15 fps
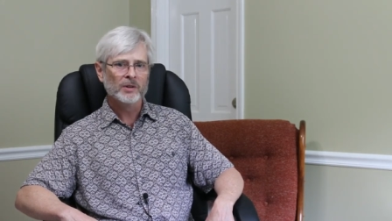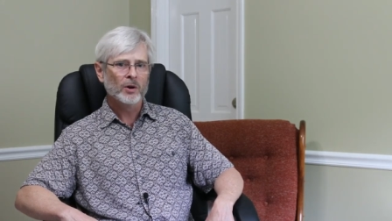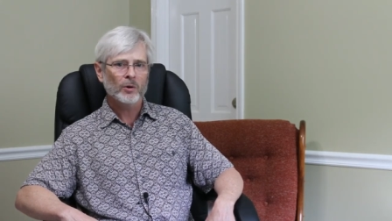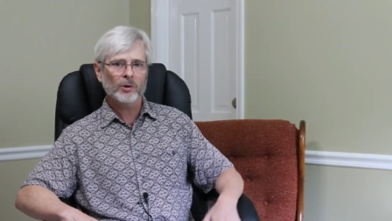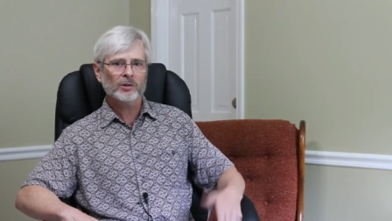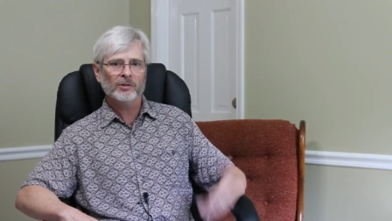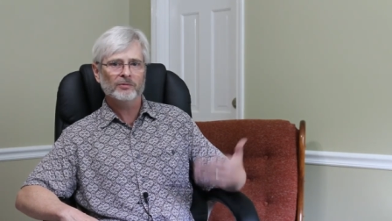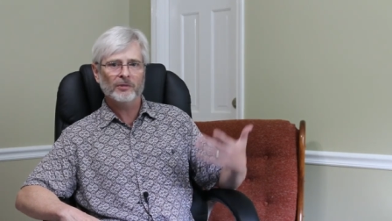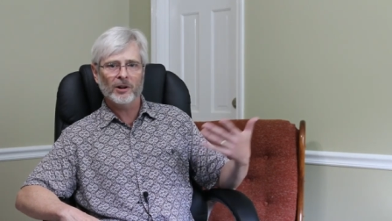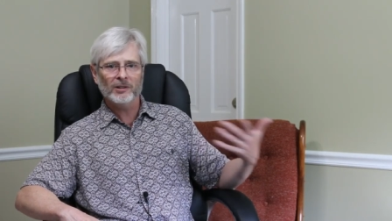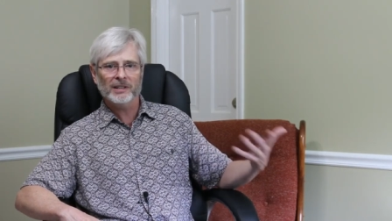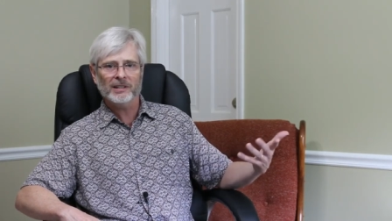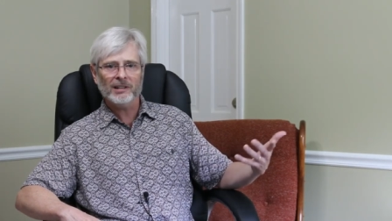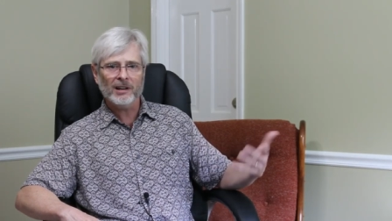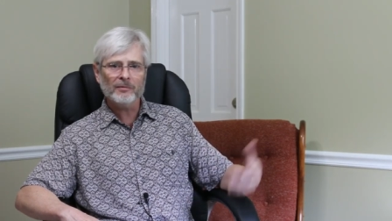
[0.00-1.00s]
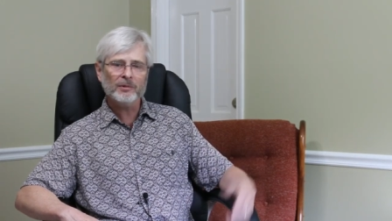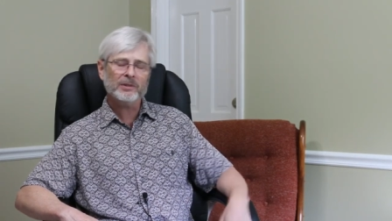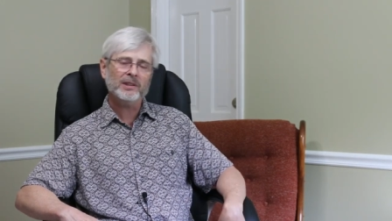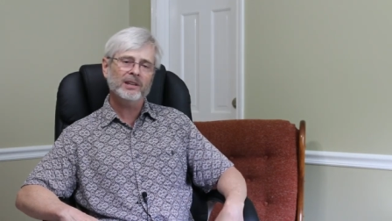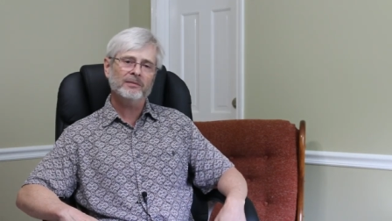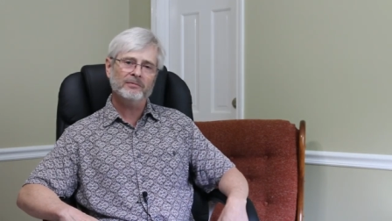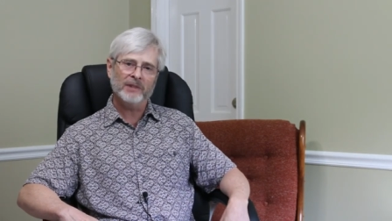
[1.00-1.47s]
or to fall in love with
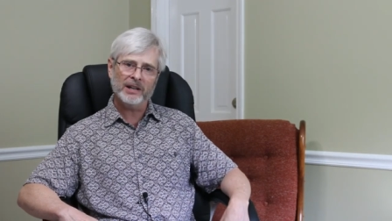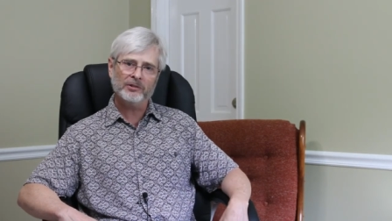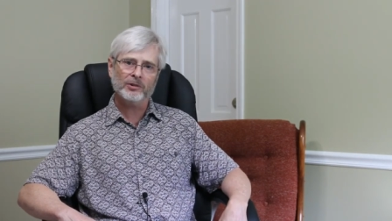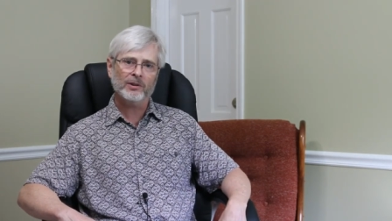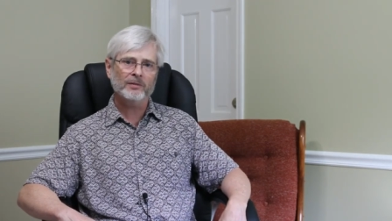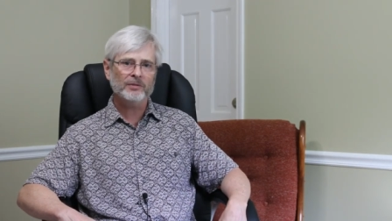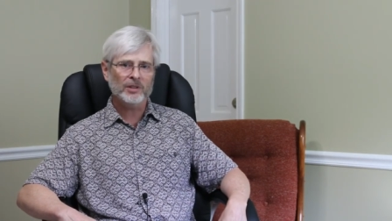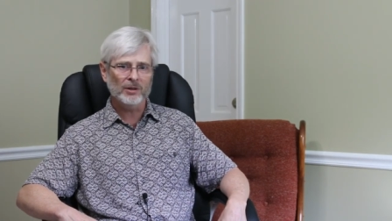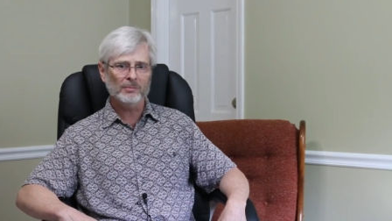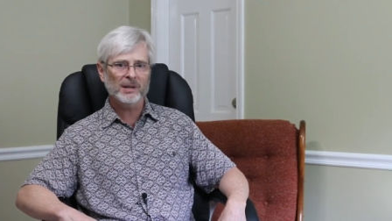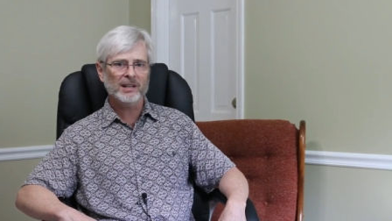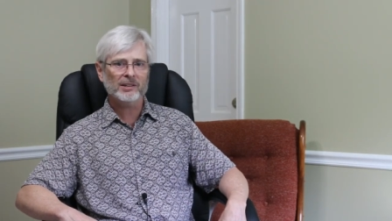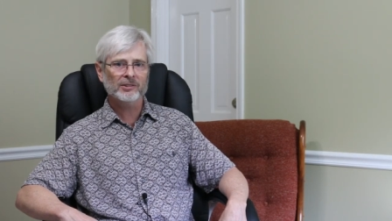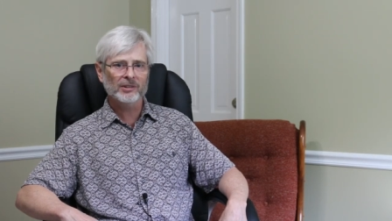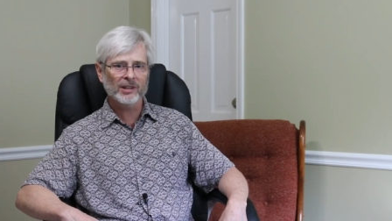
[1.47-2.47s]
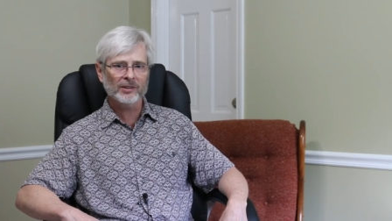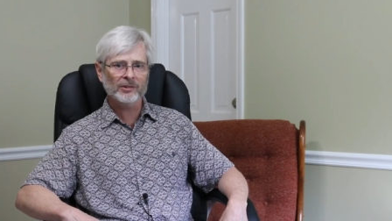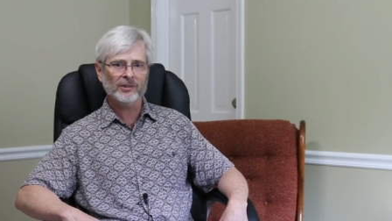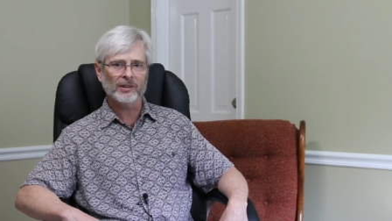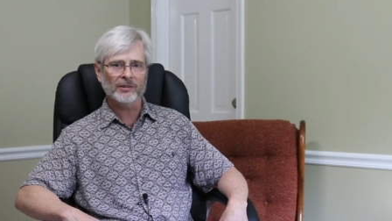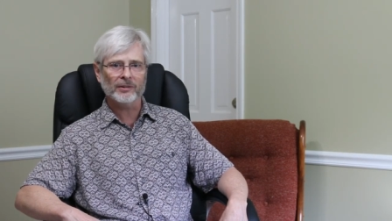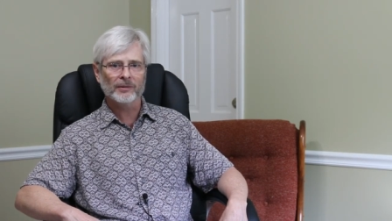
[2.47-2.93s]
the adventure of human
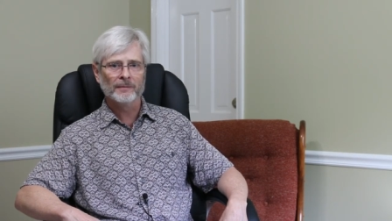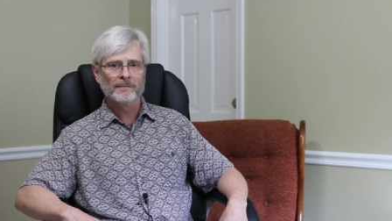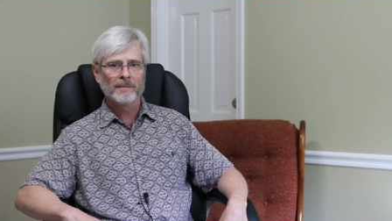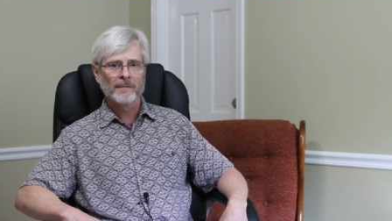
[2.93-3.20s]
existence.